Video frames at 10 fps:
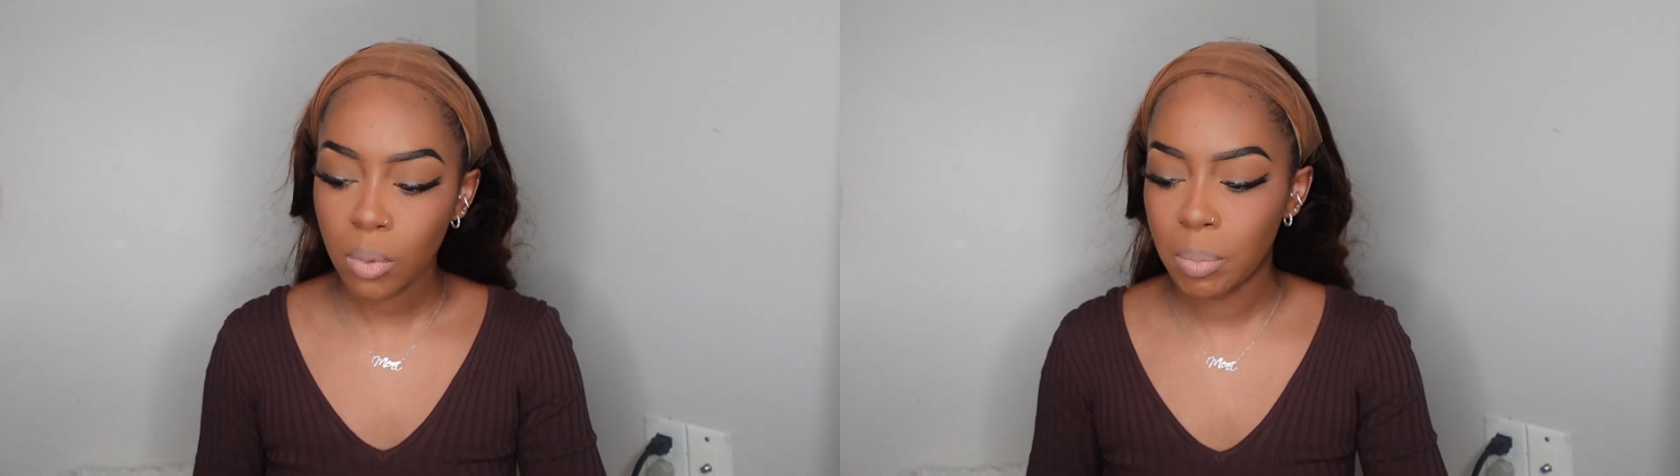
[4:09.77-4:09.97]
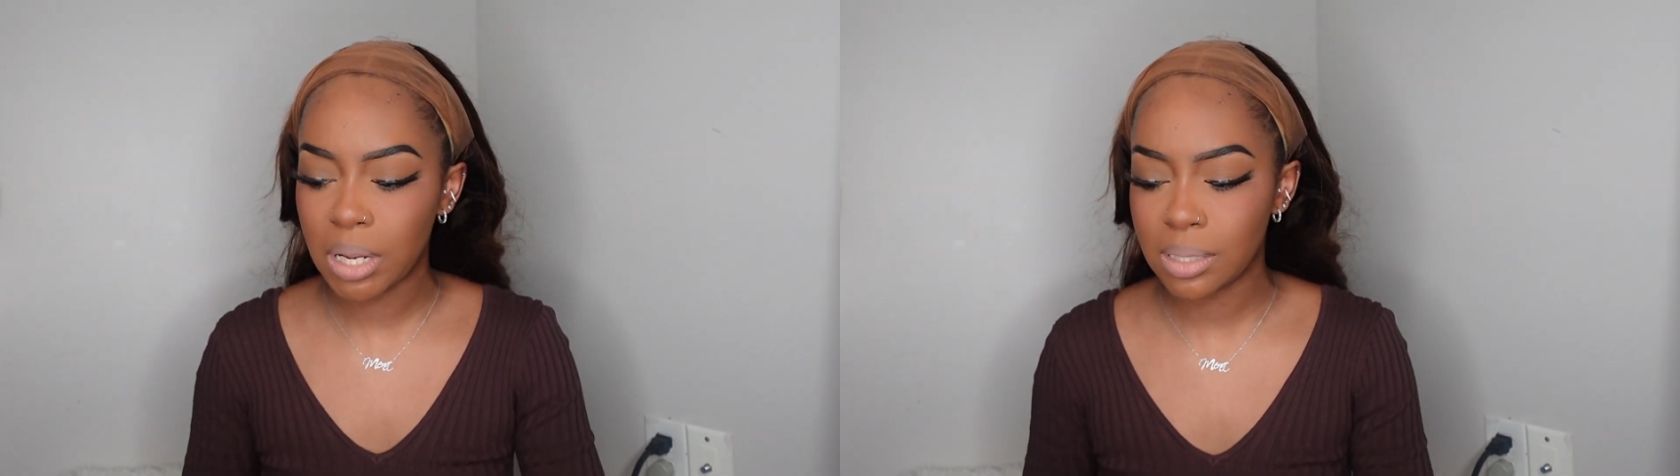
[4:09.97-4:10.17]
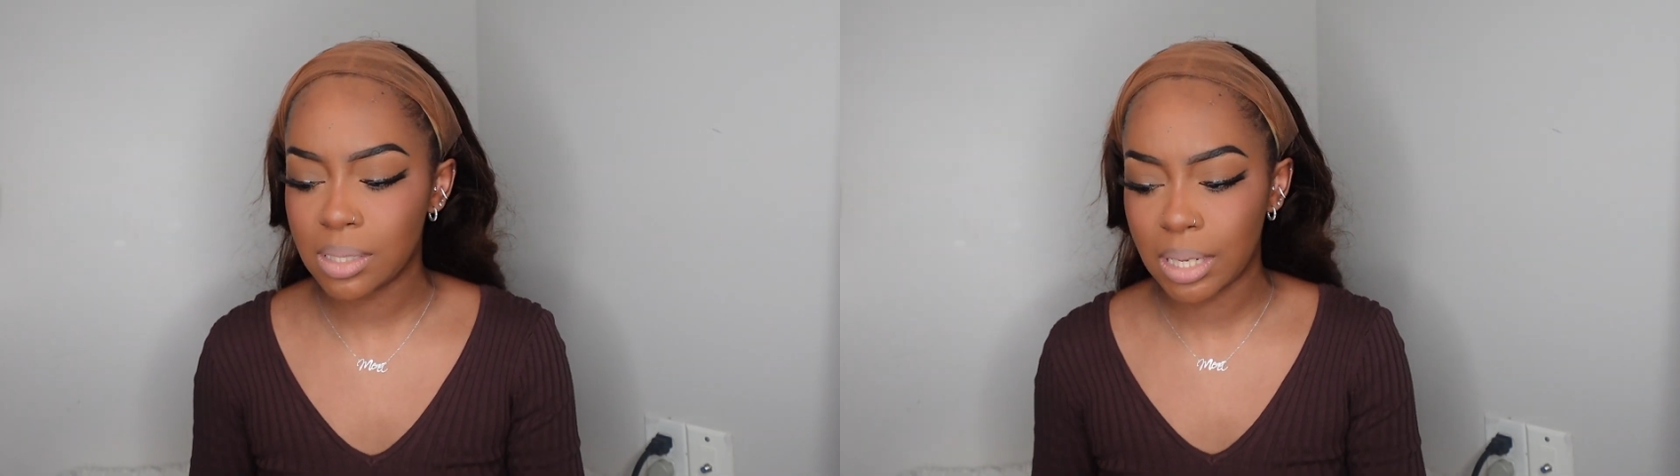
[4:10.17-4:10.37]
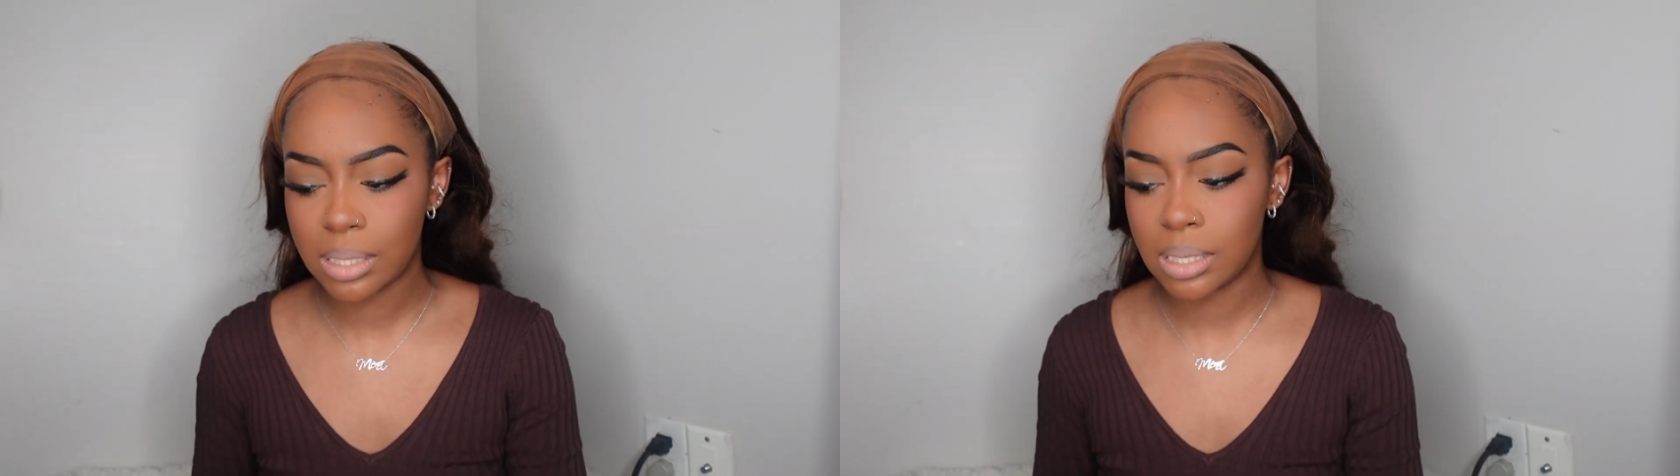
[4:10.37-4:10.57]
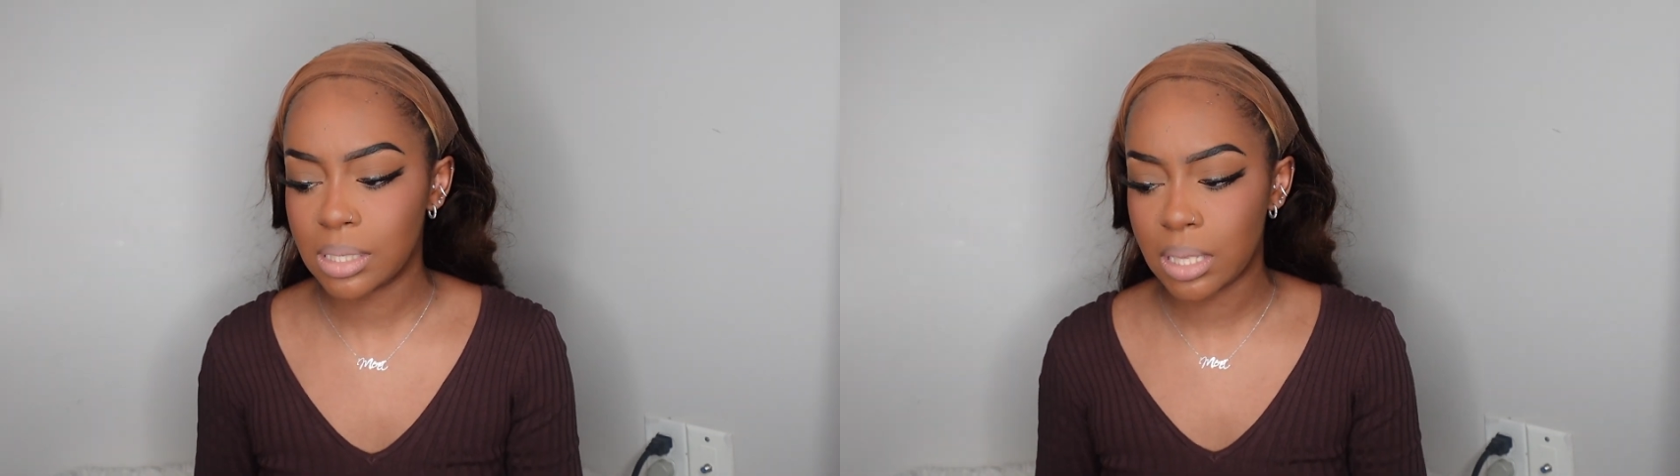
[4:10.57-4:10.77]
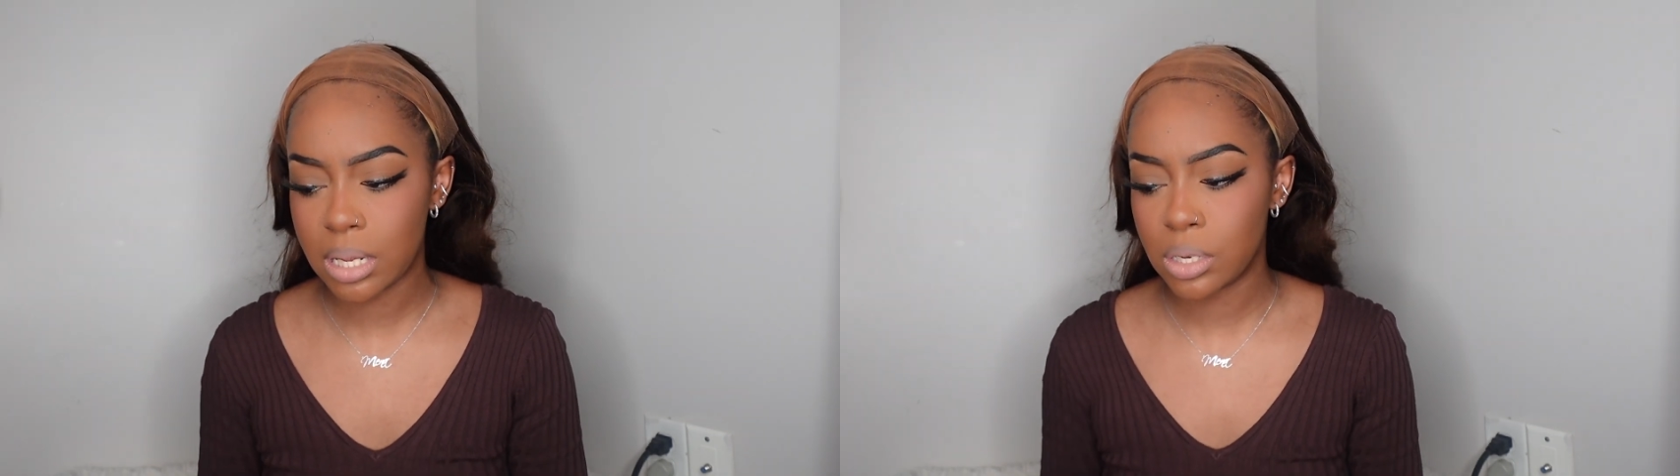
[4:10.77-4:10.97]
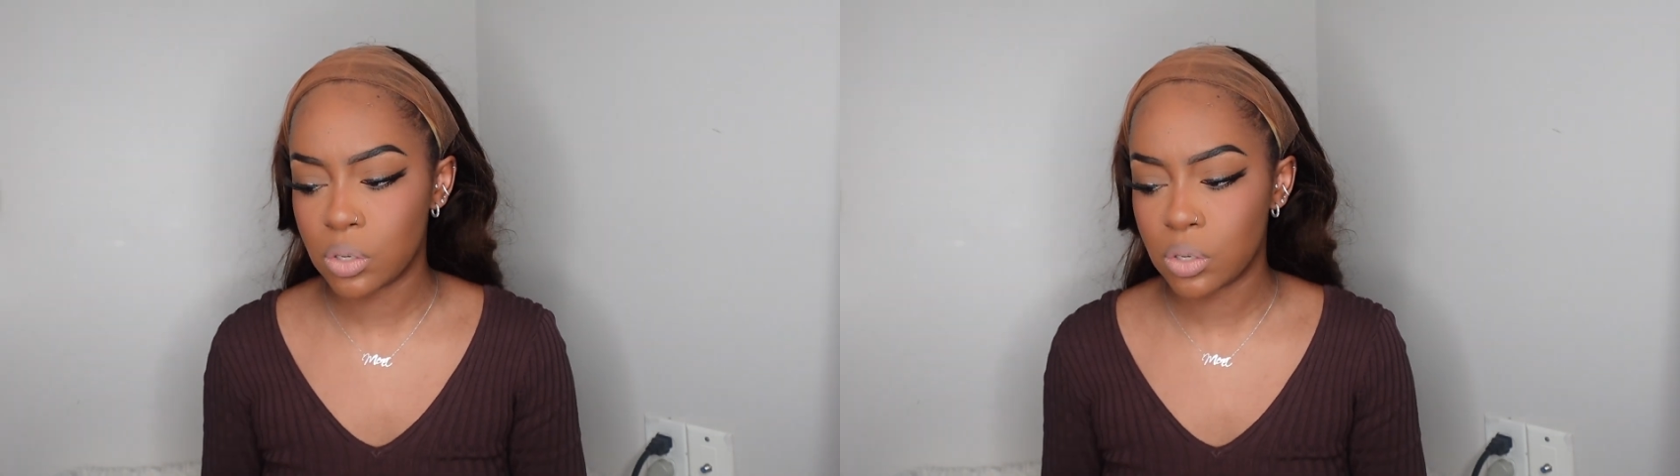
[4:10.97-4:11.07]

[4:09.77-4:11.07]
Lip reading: because this lace is thin,